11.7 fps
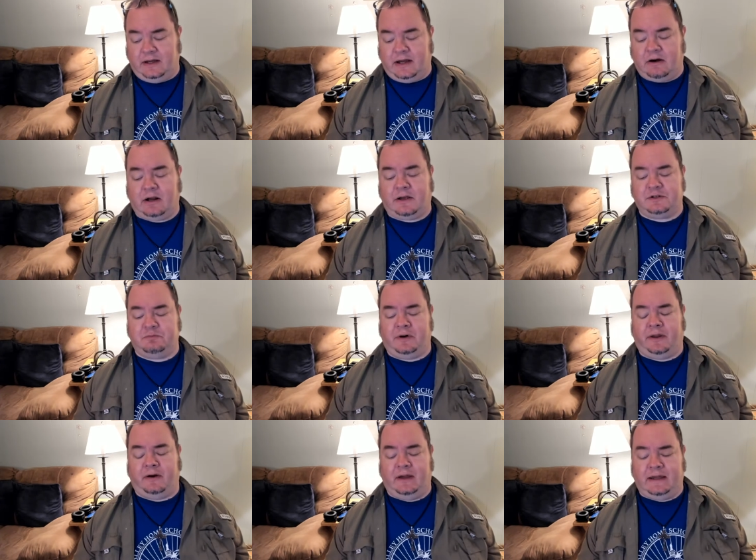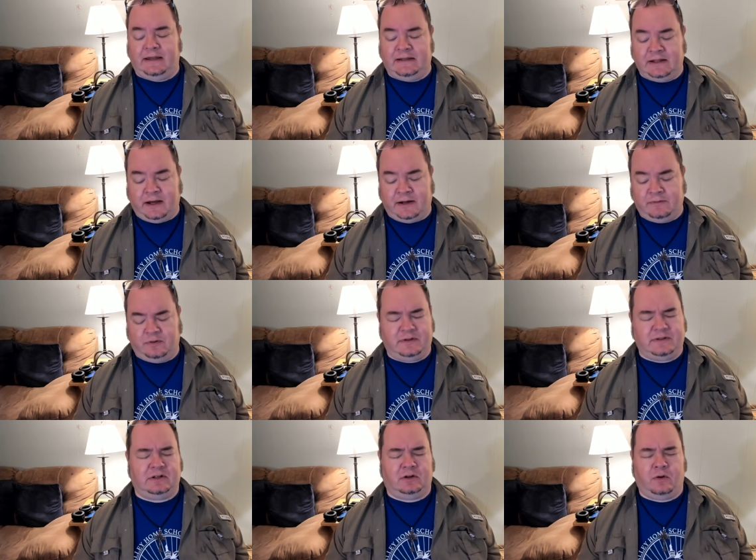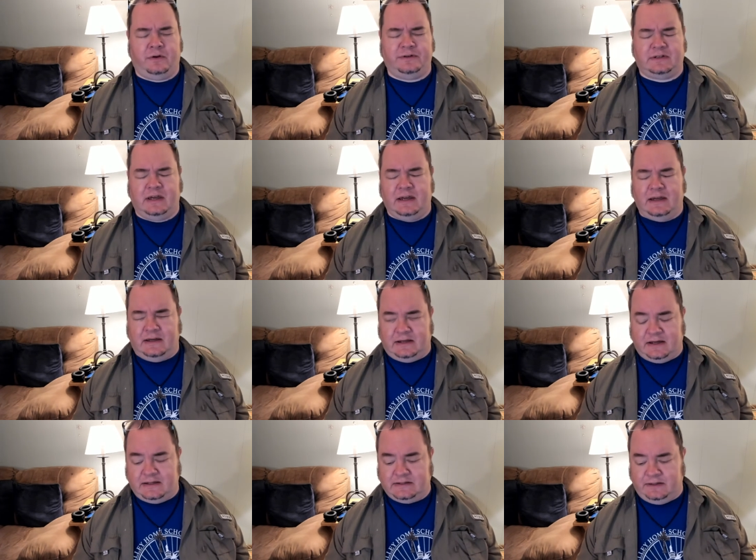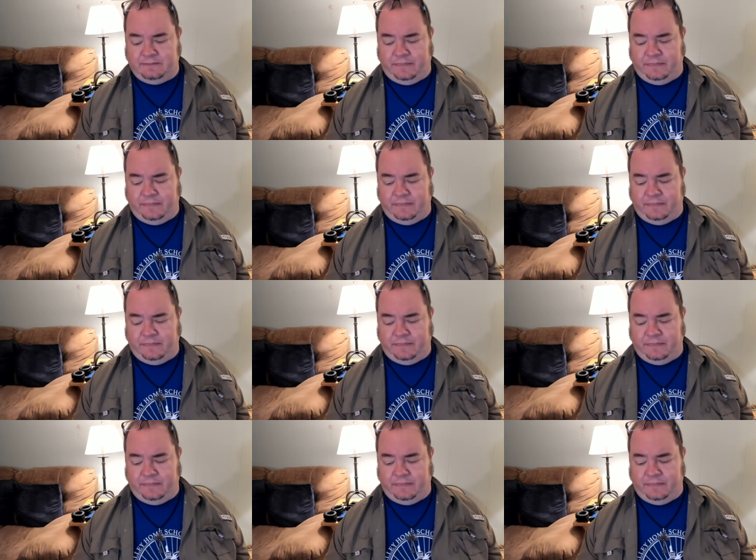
Erica's brother Elon, who is Nicole's cousin,